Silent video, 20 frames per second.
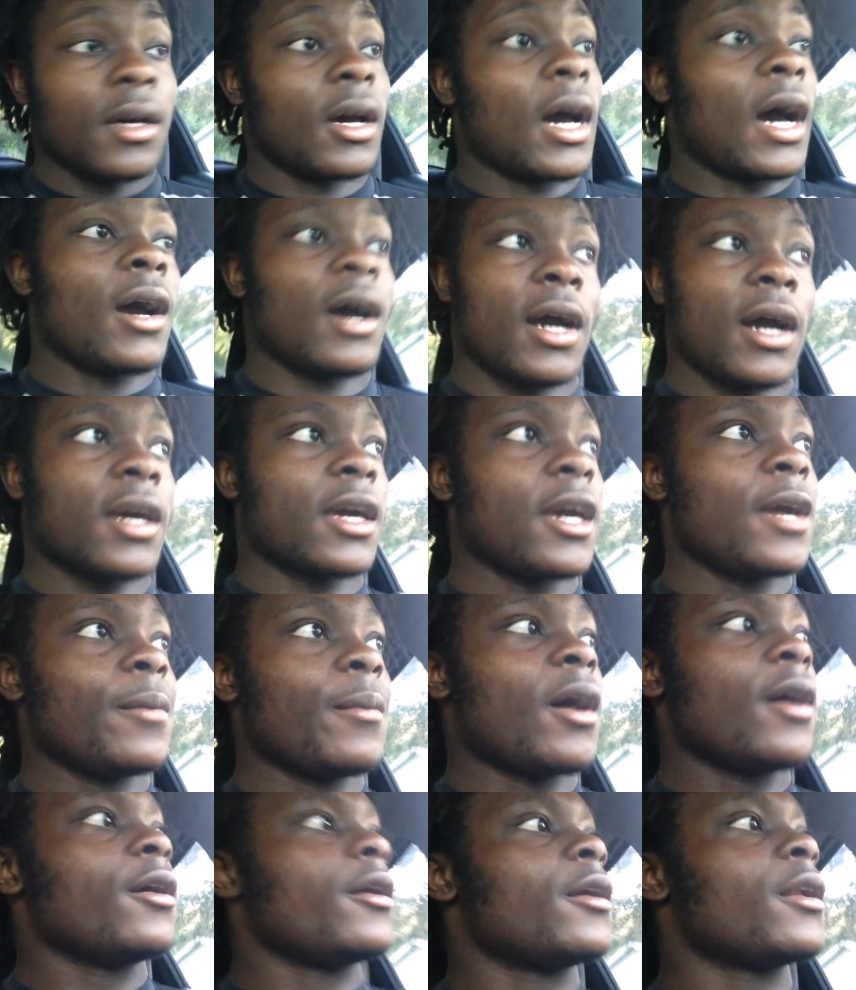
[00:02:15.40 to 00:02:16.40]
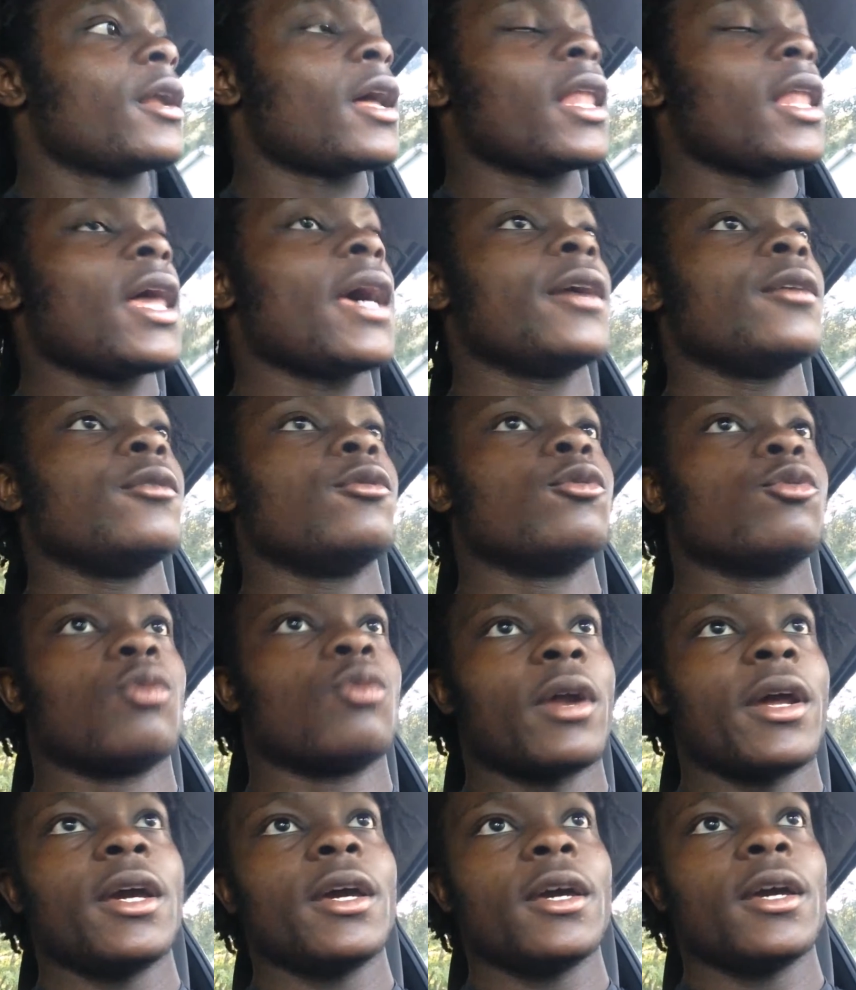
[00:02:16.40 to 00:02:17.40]
I came out here and I like
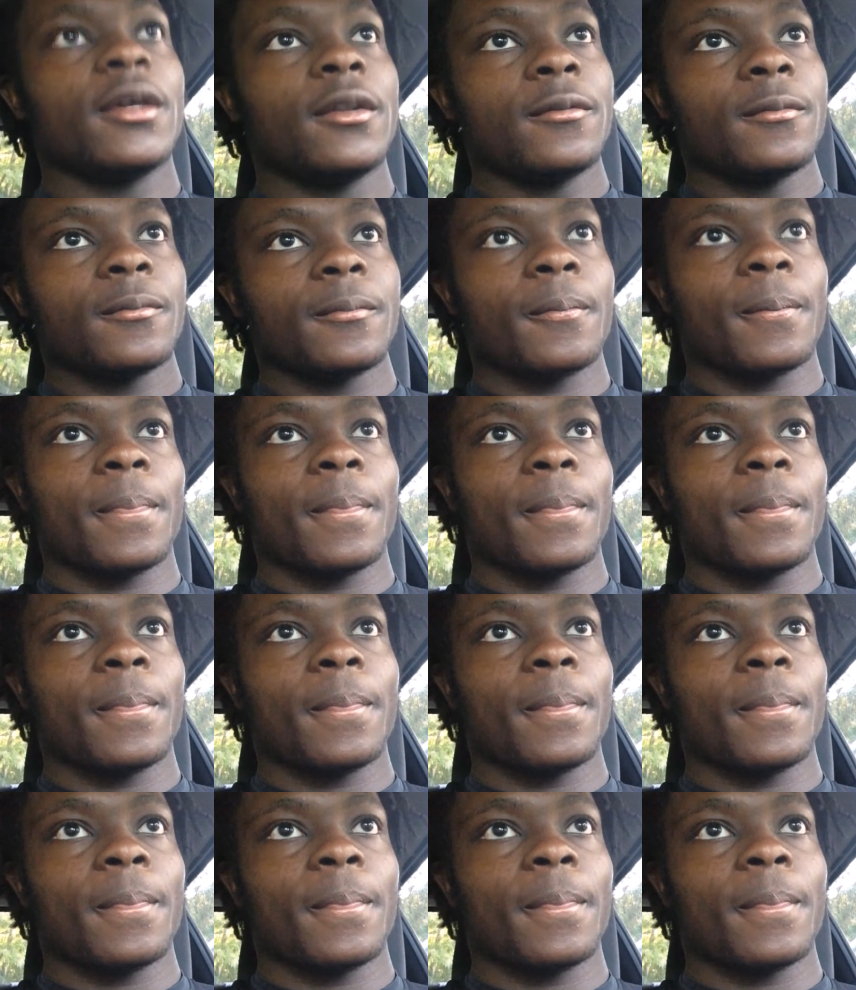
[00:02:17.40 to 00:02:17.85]
ran.